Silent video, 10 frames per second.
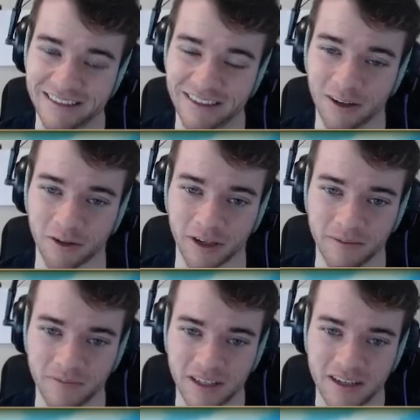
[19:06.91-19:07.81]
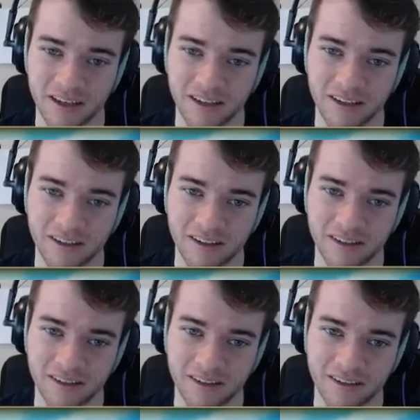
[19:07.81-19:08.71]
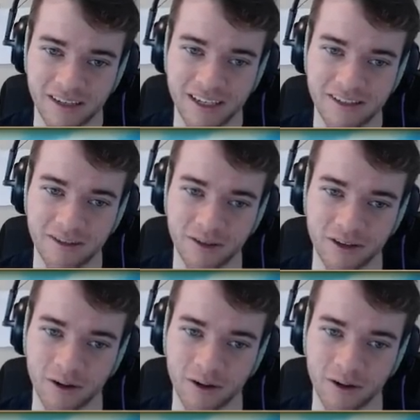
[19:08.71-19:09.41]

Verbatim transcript: No crit. He's doing